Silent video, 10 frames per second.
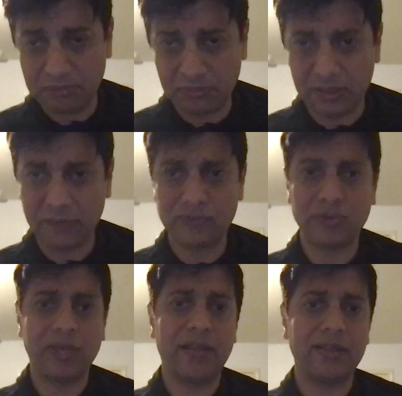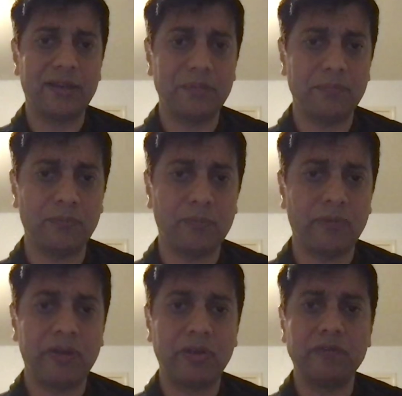live together and
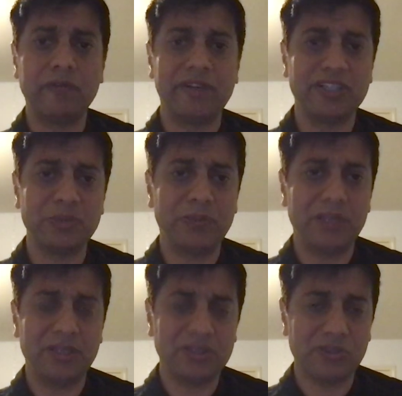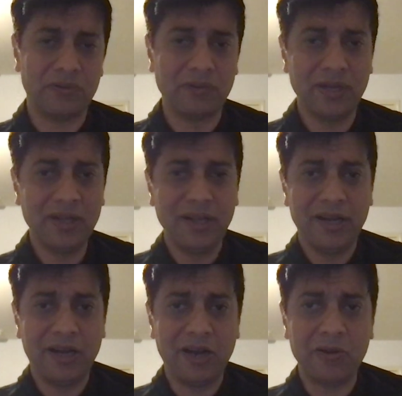provide you a vivid experience of
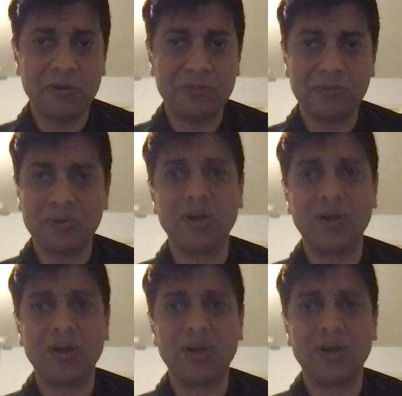how